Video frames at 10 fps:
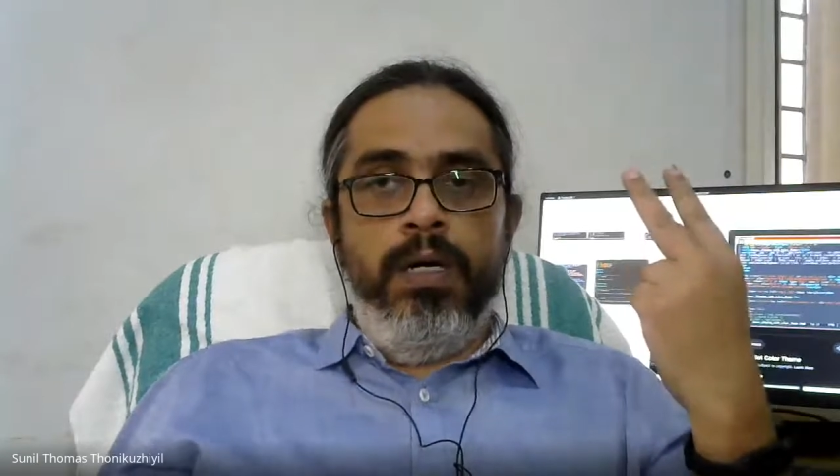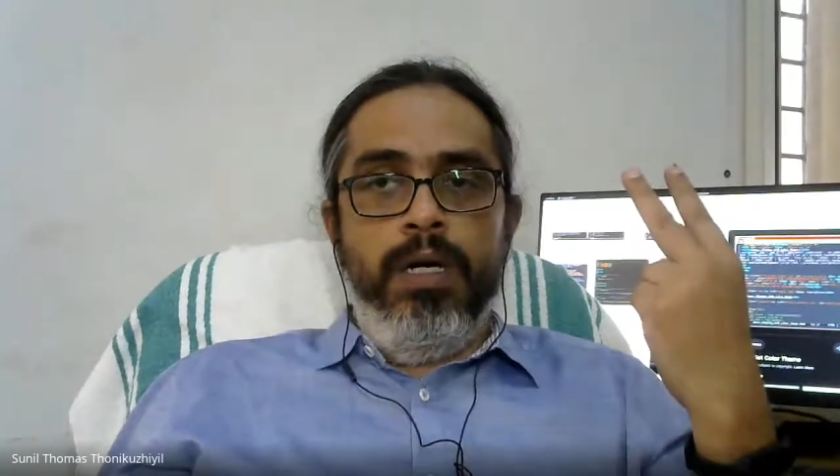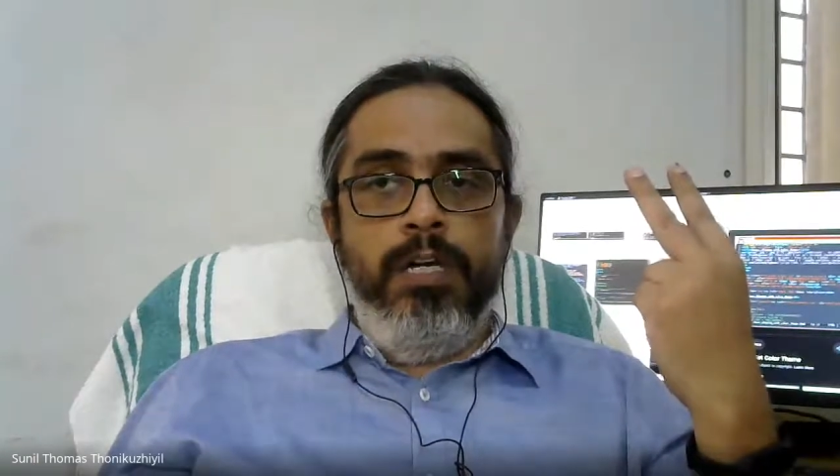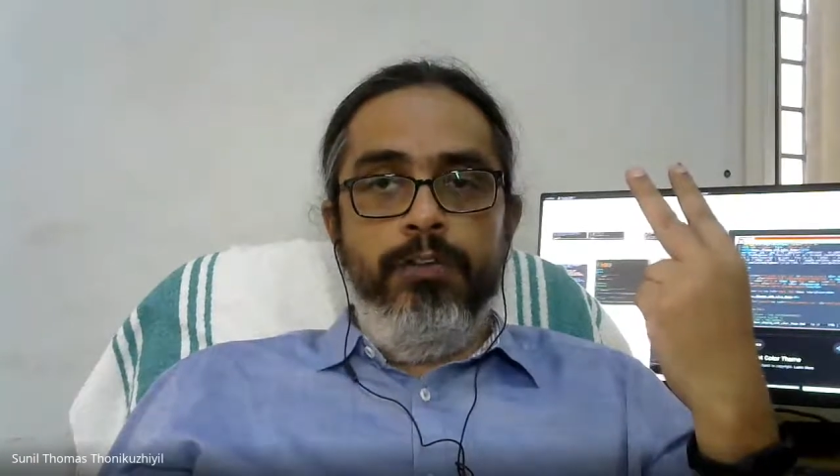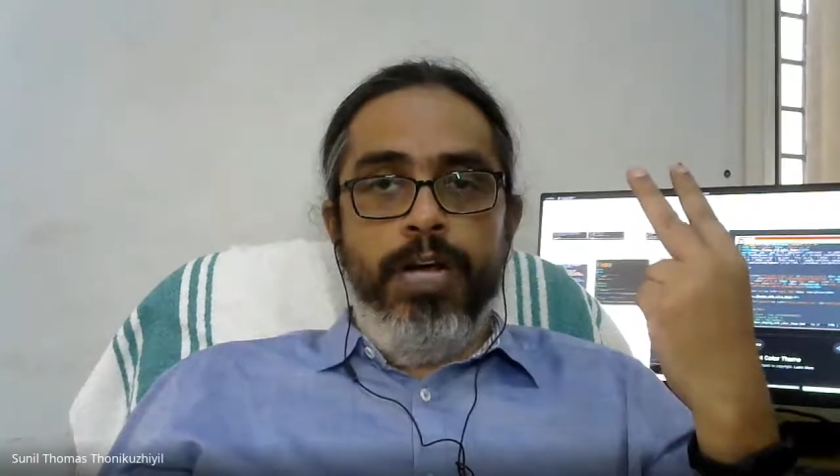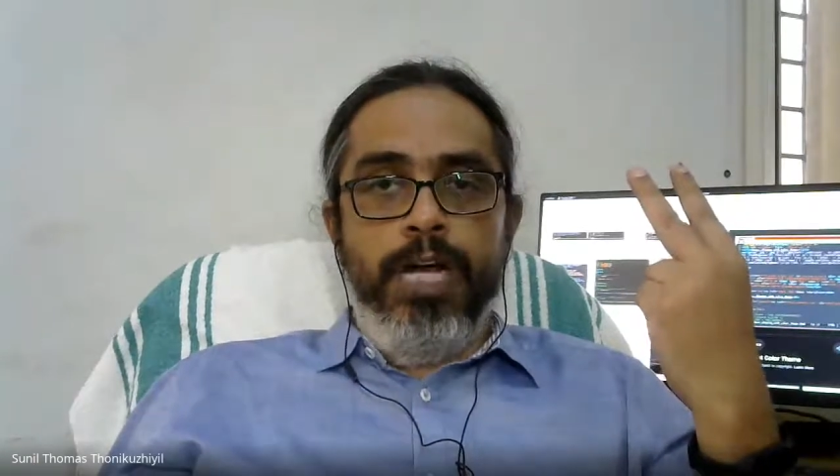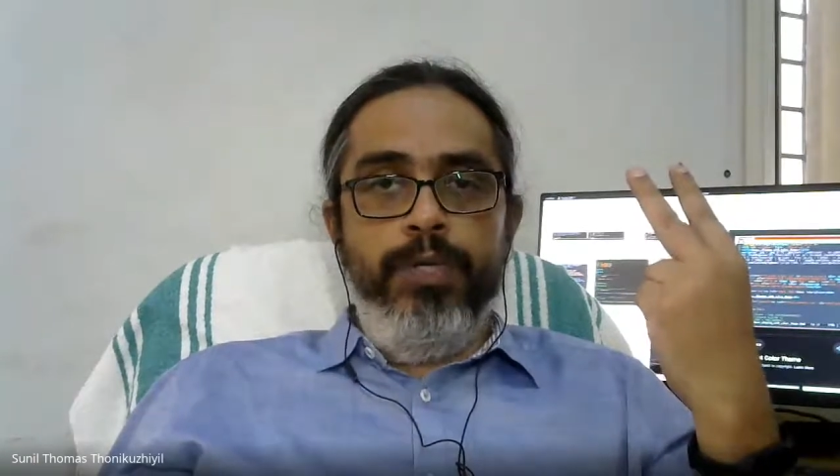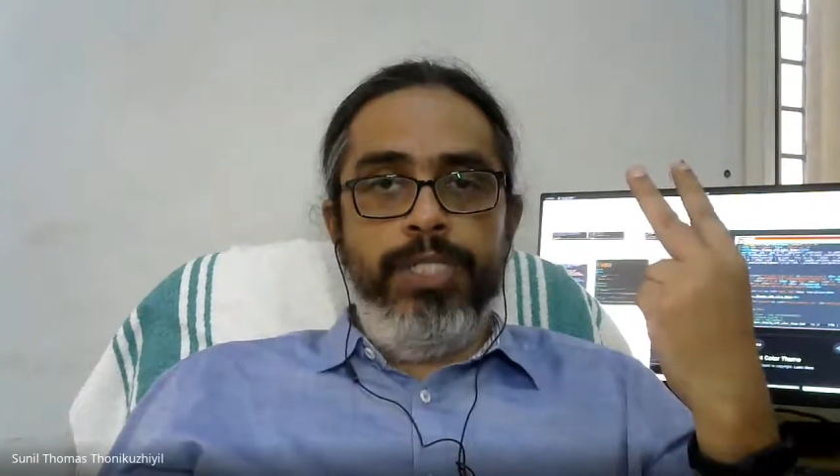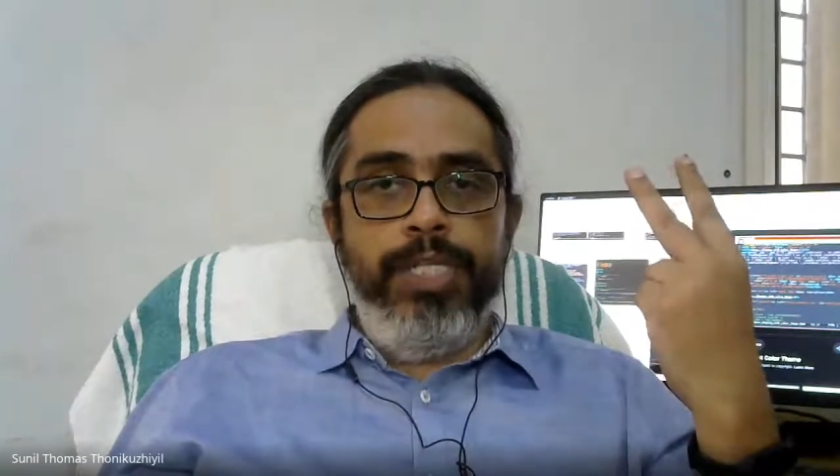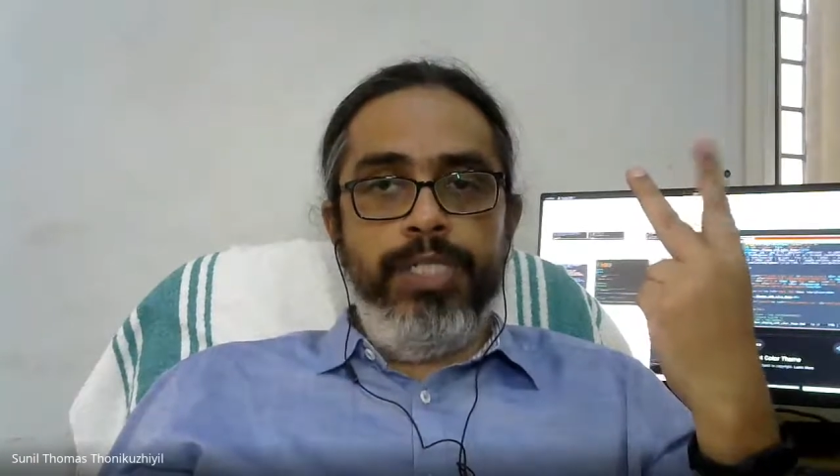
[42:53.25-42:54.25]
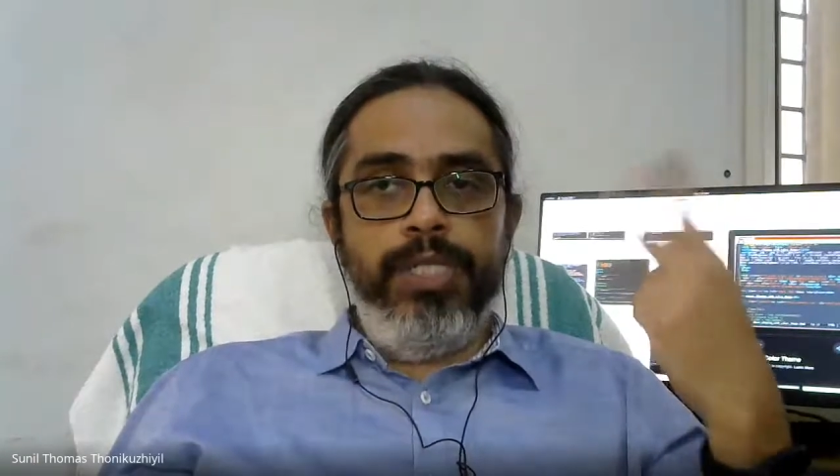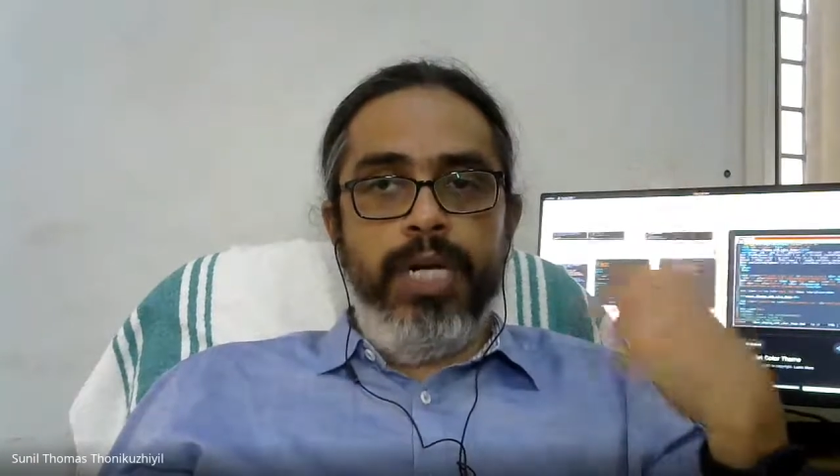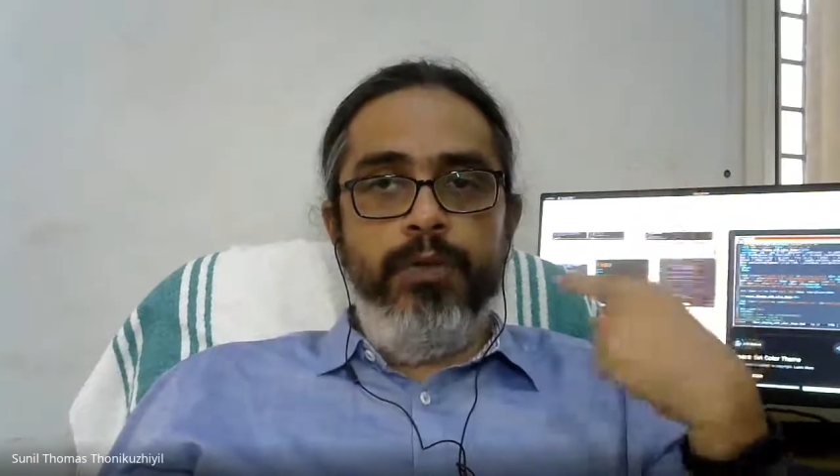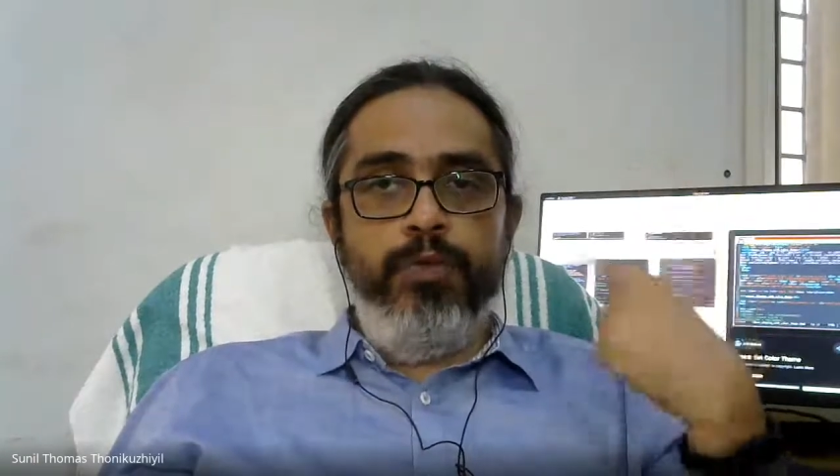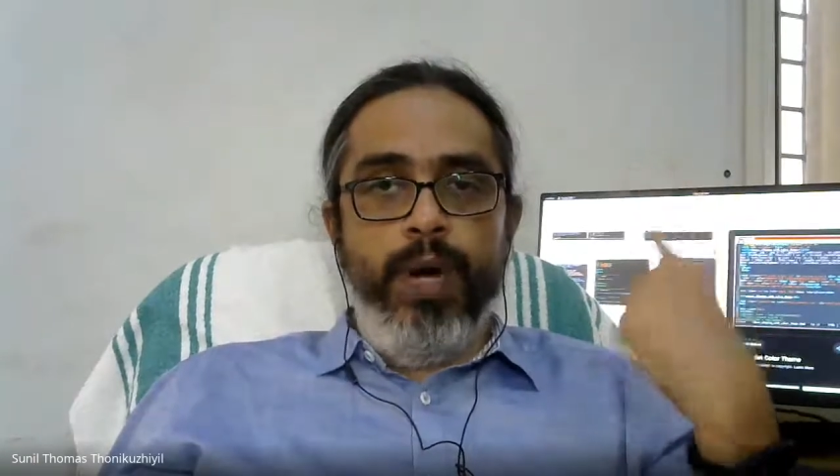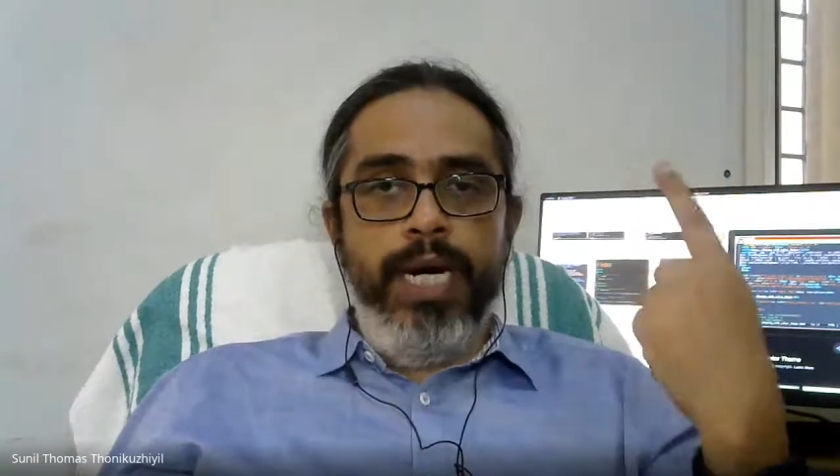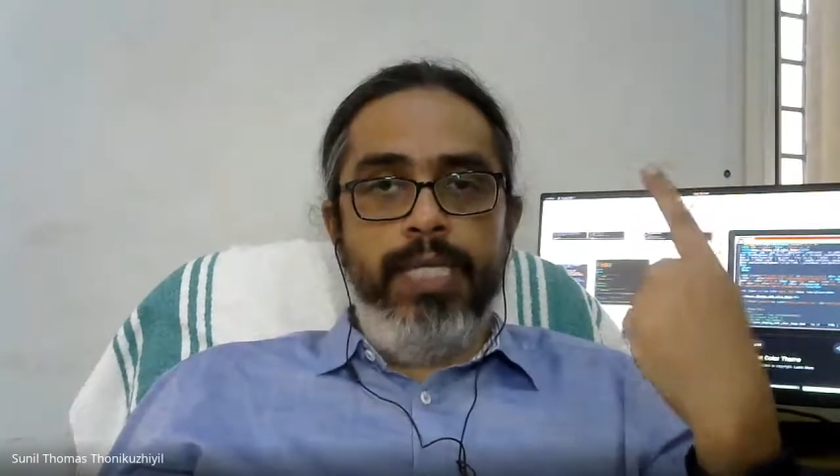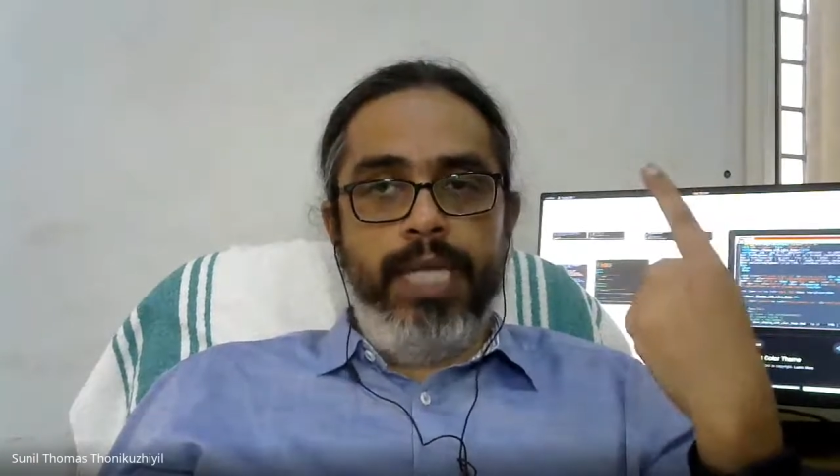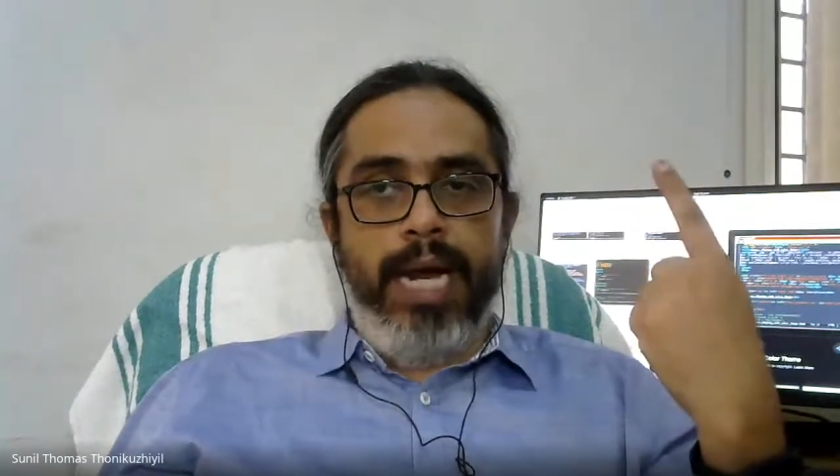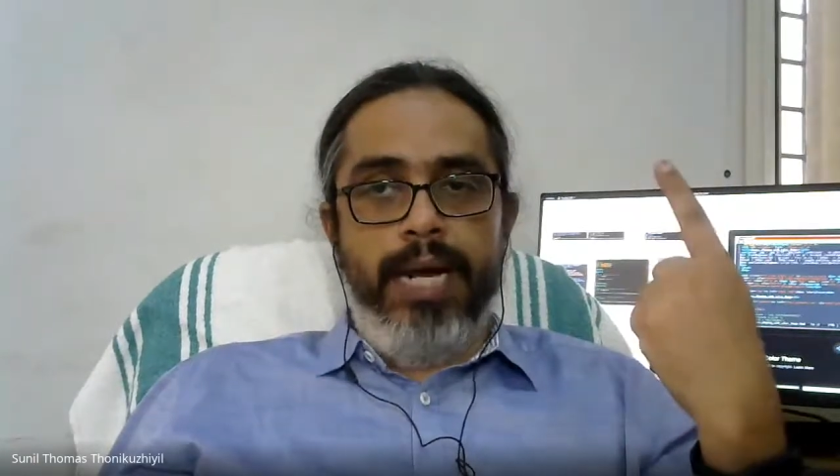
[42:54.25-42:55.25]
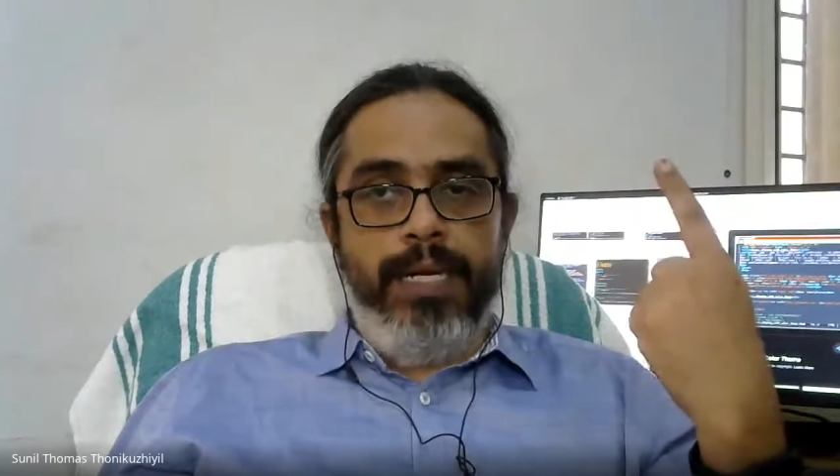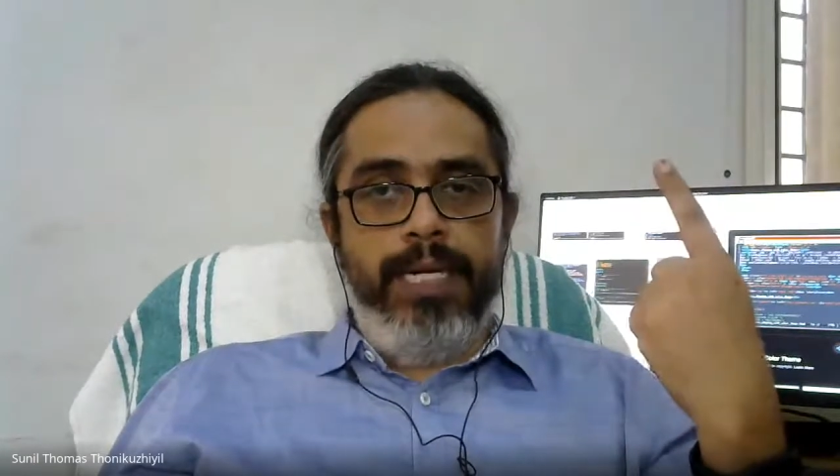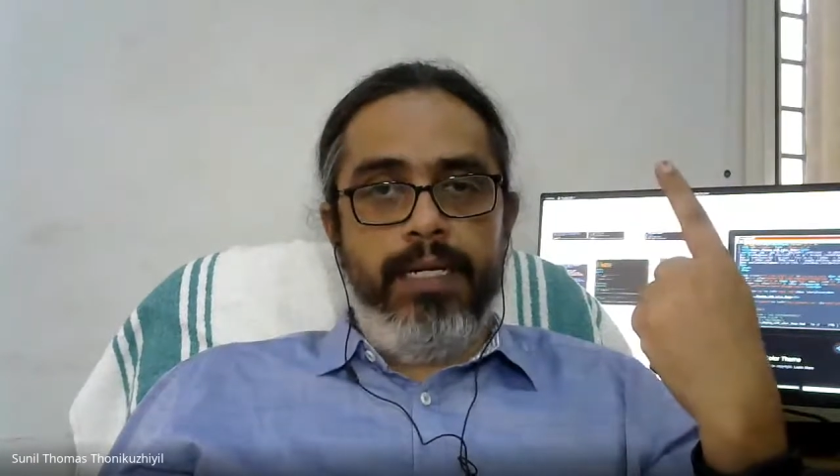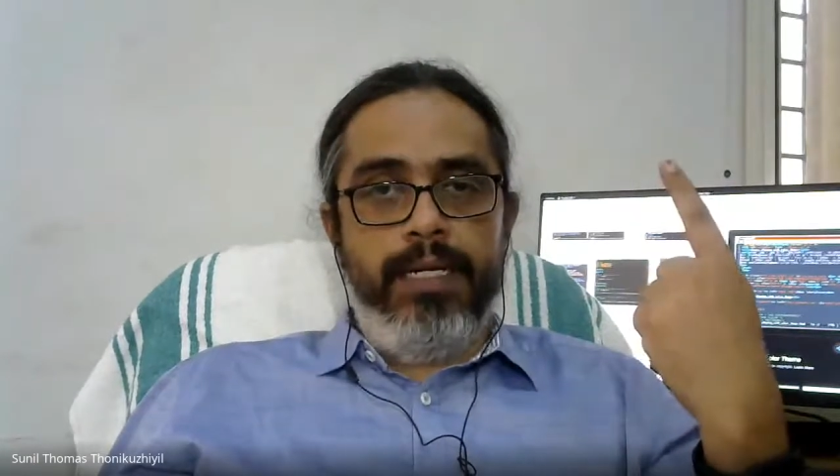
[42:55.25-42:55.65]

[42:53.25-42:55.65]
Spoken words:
evaluations and 1 assignment.